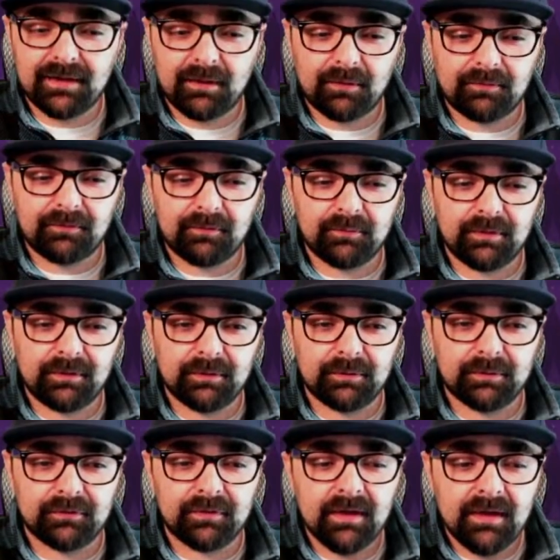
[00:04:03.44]
tower from the
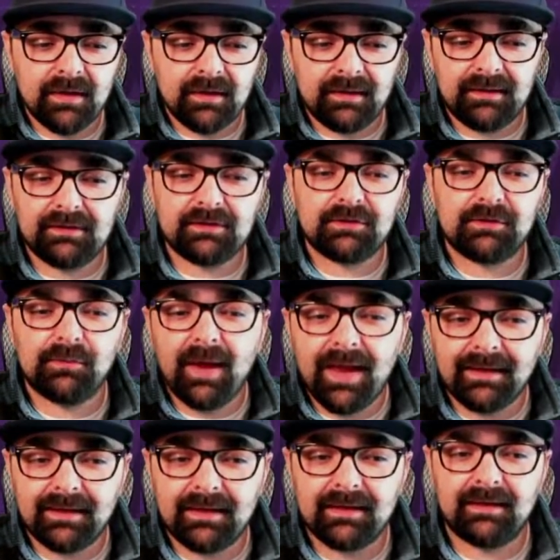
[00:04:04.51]
loons. He's
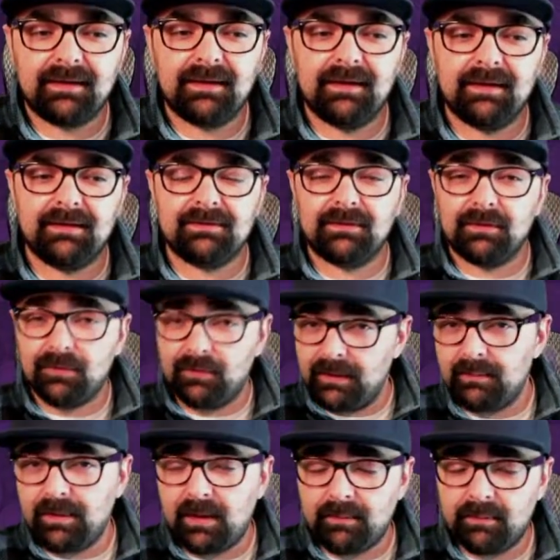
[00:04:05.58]
swagging his
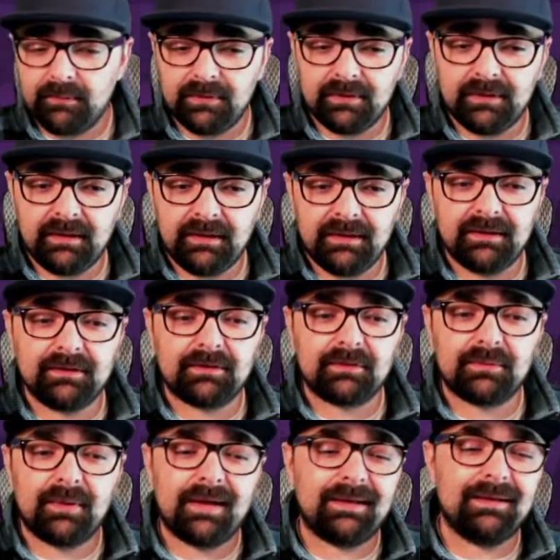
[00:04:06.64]
queen pop ability. He's
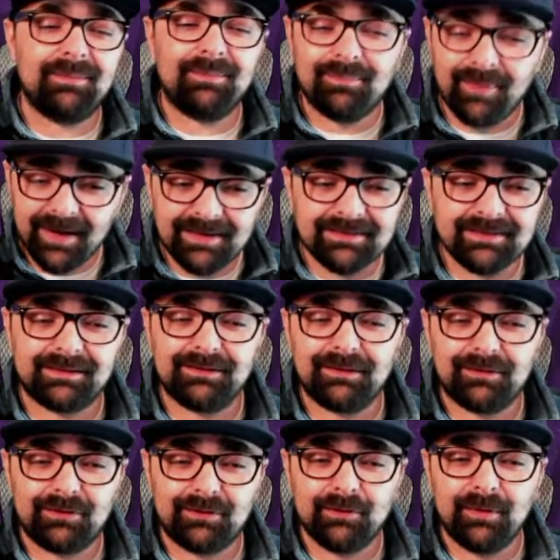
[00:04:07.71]
swagging
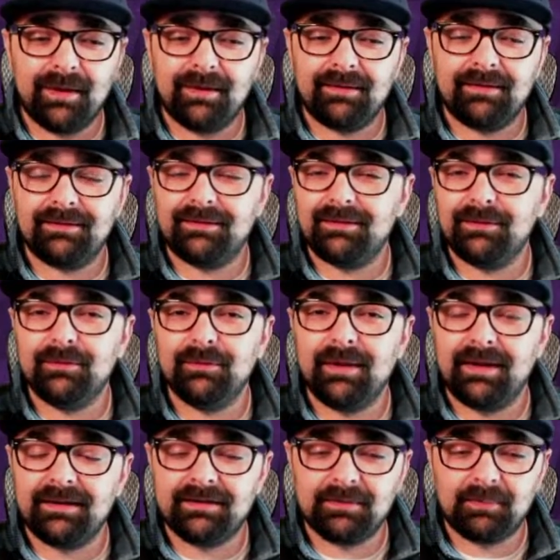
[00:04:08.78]
basically two
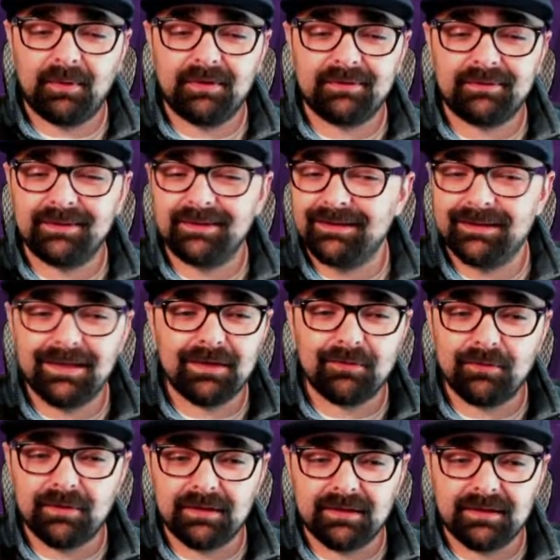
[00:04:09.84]
haste spells. He
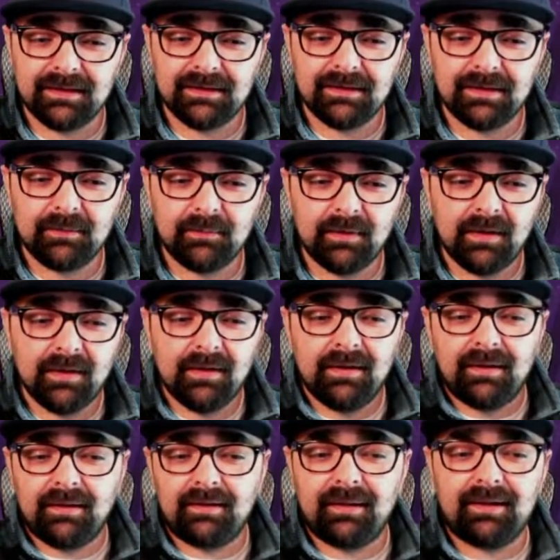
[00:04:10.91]
didn't really need them.
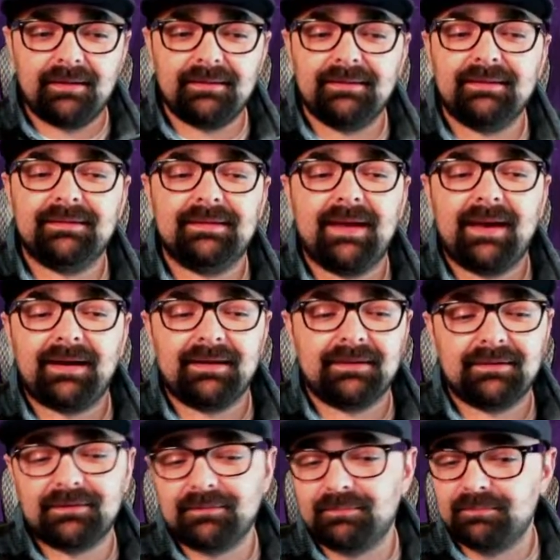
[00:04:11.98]
A lot of the attack
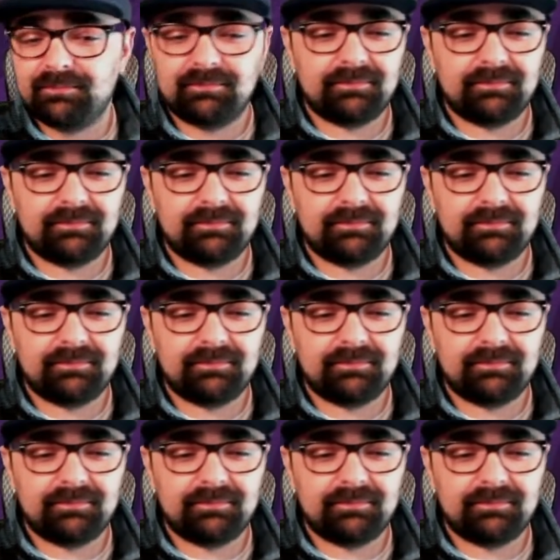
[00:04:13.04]
is